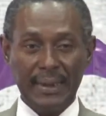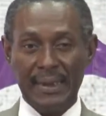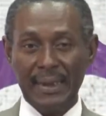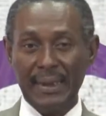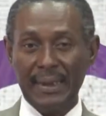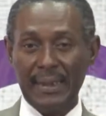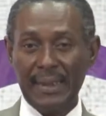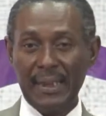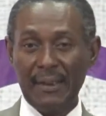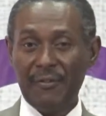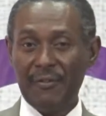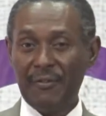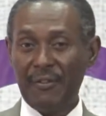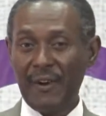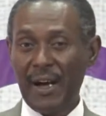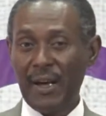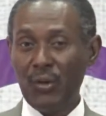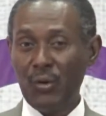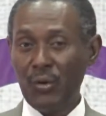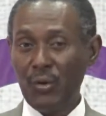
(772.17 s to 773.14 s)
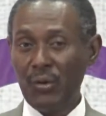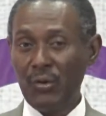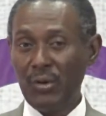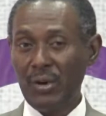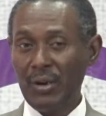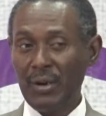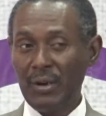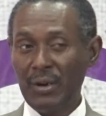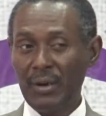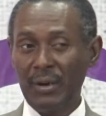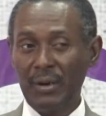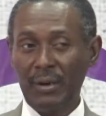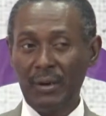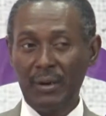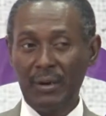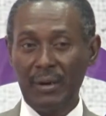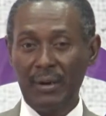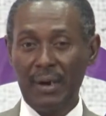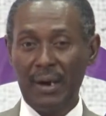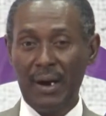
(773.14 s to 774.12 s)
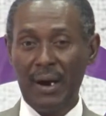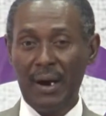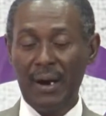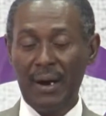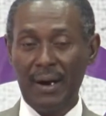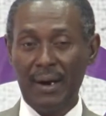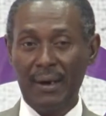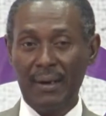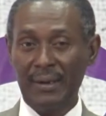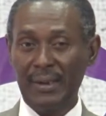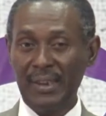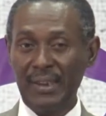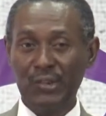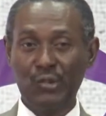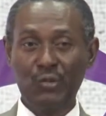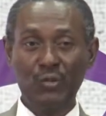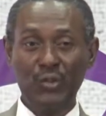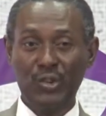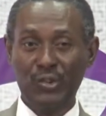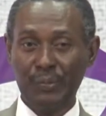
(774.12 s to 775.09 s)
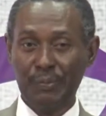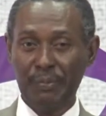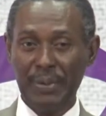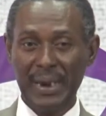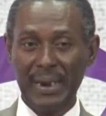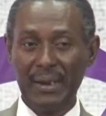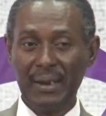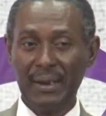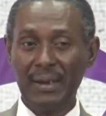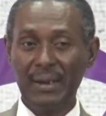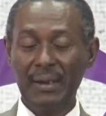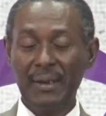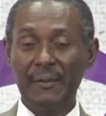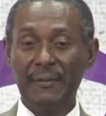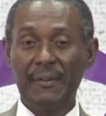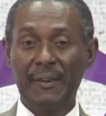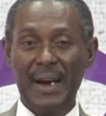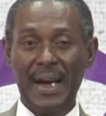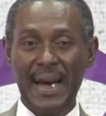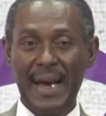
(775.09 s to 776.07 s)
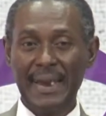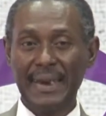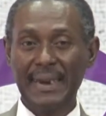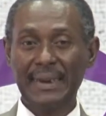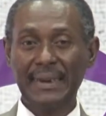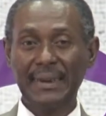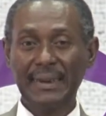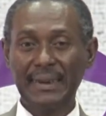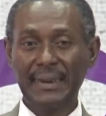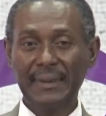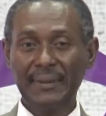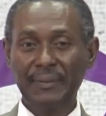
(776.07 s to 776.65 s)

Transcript: Did they follow her uh, disrespect for Hannah?